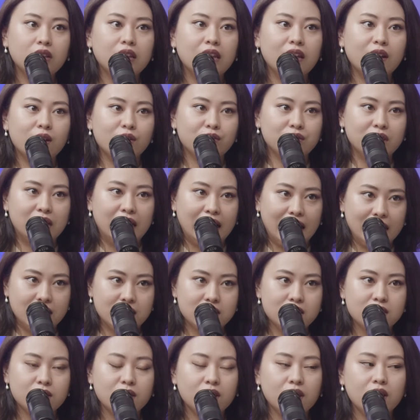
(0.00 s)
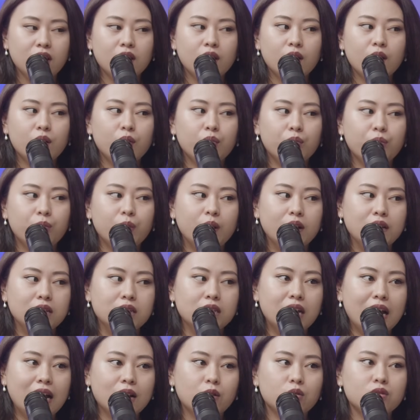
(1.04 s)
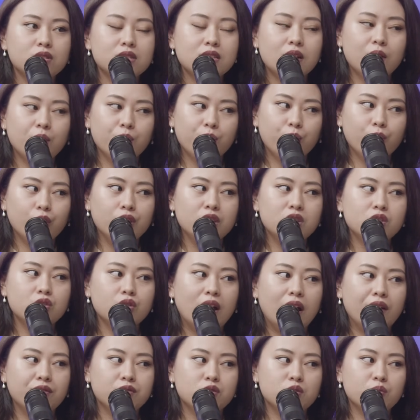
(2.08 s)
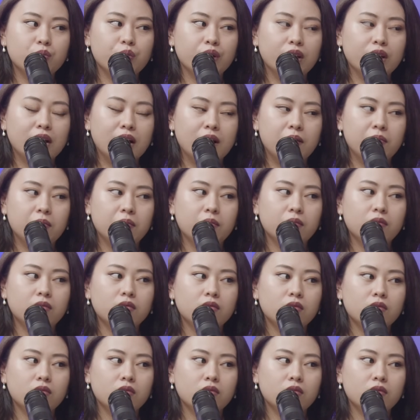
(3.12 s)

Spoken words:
lay of the land. But at some point you have to become